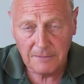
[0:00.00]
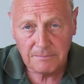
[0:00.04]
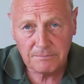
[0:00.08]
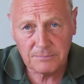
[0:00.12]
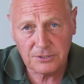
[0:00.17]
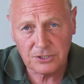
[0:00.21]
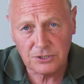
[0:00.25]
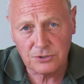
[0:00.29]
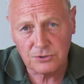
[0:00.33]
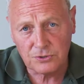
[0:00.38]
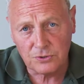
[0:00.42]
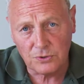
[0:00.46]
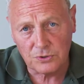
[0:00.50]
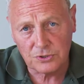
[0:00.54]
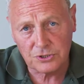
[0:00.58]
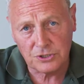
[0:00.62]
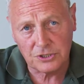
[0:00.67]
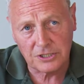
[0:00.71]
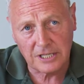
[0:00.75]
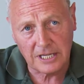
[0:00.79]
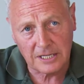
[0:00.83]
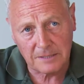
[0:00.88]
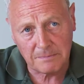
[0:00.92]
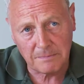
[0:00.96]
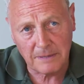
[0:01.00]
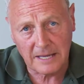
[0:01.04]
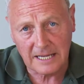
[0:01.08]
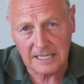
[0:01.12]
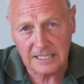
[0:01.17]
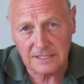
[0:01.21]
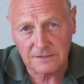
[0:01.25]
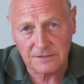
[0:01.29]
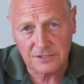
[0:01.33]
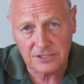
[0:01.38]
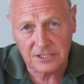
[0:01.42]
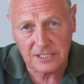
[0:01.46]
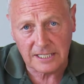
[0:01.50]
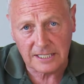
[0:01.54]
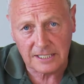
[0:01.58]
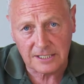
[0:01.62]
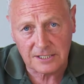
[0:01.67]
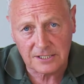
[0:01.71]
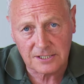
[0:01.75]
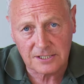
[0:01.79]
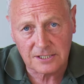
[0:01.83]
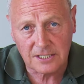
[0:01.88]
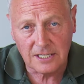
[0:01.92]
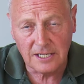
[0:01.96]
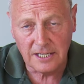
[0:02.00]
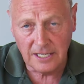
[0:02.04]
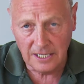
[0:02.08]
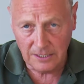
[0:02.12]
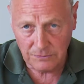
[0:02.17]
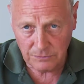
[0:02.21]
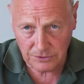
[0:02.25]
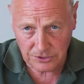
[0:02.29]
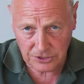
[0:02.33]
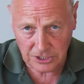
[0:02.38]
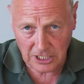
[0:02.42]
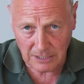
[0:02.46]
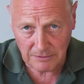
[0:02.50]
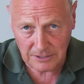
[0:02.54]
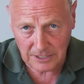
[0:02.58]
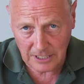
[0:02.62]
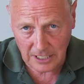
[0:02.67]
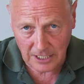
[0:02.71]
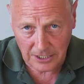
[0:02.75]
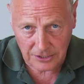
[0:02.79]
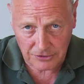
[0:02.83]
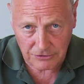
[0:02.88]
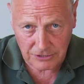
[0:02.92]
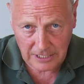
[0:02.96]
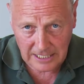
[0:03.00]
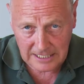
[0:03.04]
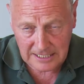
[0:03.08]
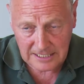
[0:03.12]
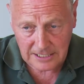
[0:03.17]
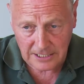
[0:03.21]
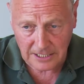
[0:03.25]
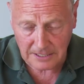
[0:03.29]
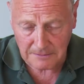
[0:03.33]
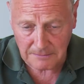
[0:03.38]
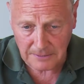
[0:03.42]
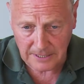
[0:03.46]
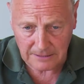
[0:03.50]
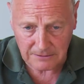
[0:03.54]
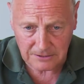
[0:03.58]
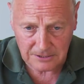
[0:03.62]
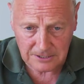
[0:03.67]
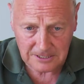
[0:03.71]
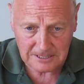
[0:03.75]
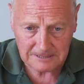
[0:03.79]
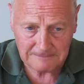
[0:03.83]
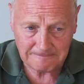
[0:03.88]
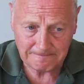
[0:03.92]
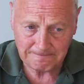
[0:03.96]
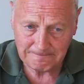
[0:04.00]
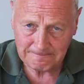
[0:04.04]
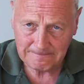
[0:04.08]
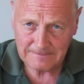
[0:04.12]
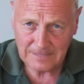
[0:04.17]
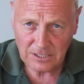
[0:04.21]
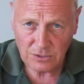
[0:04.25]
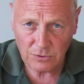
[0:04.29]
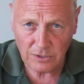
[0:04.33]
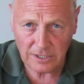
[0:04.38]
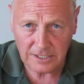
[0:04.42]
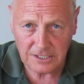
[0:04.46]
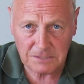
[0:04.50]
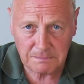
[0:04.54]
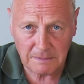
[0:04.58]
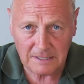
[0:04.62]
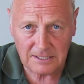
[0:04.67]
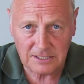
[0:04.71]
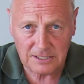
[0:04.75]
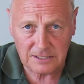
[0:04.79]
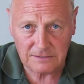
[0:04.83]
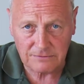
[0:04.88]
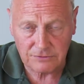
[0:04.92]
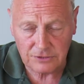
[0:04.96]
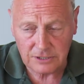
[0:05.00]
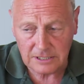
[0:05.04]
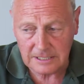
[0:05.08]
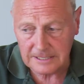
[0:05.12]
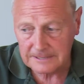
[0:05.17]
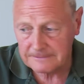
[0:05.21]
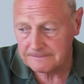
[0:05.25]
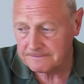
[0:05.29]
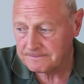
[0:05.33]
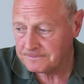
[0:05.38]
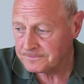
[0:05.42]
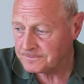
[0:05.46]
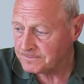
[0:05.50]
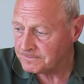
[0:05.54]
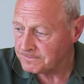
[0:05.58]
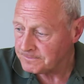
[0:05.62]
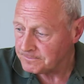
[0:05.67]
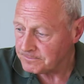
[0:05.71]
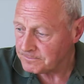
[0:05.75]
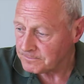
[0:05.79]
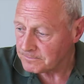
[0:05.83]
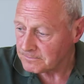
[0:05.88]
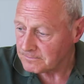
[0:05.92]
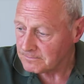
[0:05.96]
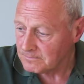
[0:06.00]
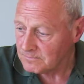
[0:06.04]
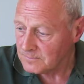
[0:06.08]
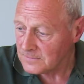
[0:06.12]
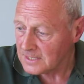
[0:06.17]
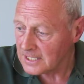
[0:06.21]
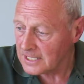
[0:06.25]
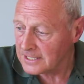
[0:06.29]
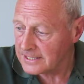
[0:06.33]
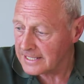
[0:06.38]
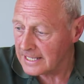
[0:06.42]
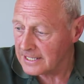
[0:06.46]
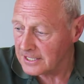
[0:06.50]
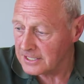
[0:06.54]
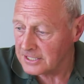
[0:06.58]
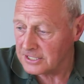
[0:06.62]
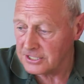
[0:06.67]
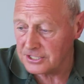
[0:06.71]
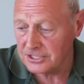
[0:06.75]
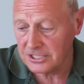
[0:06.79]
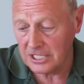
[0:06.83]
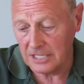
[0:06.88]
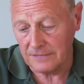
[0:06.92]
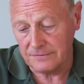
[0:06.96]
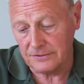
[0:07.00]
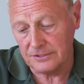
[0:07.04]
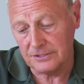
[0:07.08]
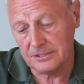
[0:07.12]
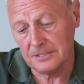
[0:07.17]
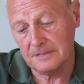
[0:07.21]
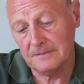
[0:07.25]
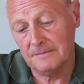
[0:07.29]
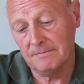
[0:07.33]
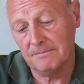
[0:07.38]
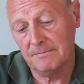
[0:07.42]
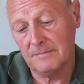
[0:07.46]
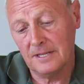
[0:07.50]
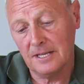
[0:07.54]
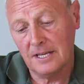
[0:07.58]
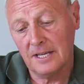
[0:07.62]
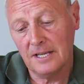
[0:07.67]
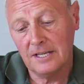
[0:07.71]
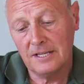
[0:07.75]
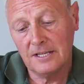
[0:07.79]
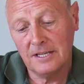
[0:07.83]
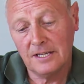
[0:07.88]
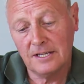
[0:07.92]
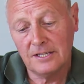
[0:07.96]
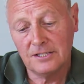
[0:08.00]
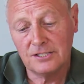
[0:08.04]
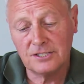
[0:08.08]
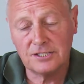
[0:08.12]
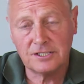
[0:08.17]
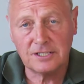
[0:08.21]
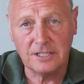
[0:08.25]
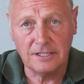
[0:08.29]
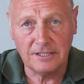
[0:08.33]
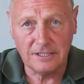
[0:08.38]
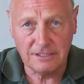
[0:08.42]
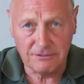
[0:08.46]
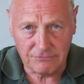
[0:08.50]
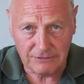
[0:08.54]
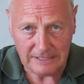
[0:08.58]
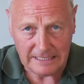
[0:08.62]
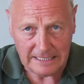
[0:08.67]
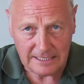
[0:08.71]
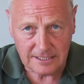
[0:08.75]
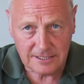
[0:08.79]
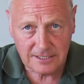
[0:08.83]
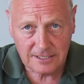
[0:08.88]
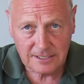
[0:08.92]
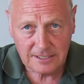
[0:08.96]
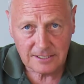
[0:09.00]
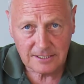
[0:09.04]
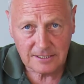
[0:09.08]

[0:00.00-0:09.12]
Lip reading: but you can also get a pack of 6, which come in at £189. Quite expensive really. And then I discovered Skyrate,